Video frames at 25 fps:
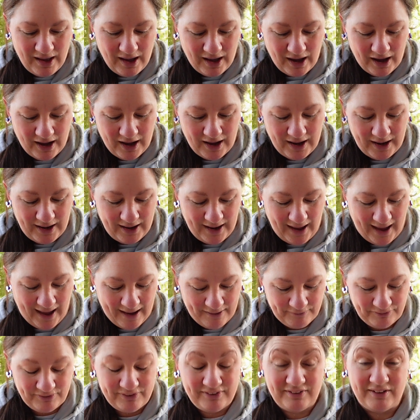I
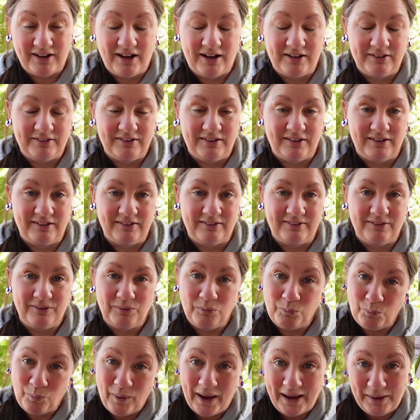have started
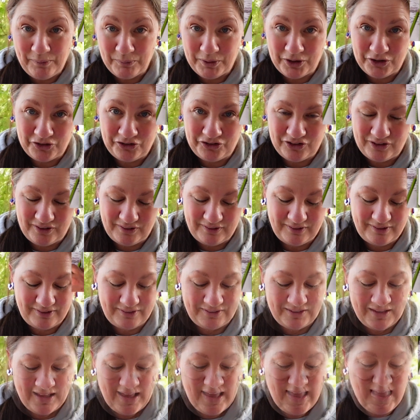Weight
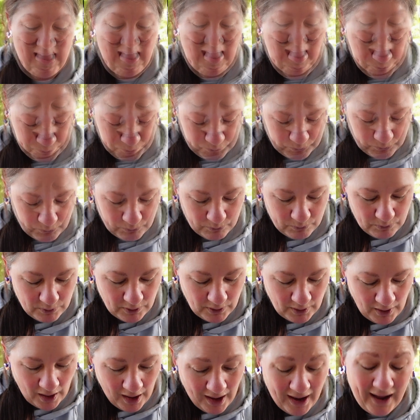Watchers.
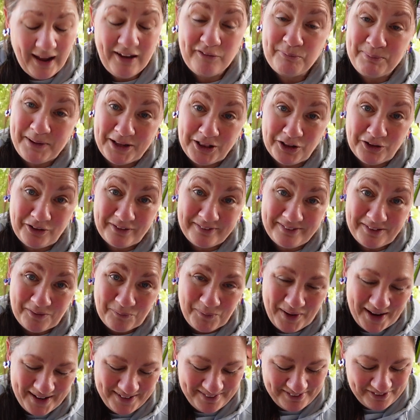I have been losing
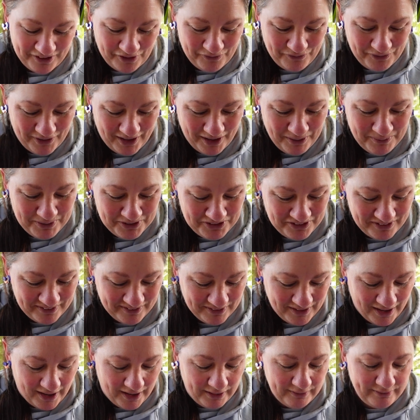weight so far, which is
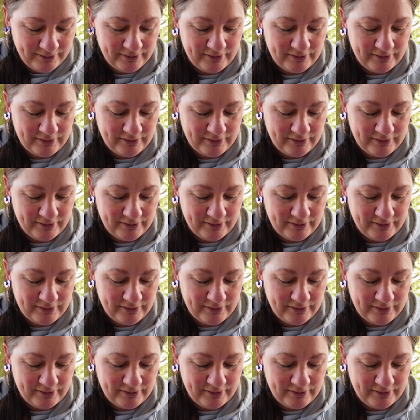nice.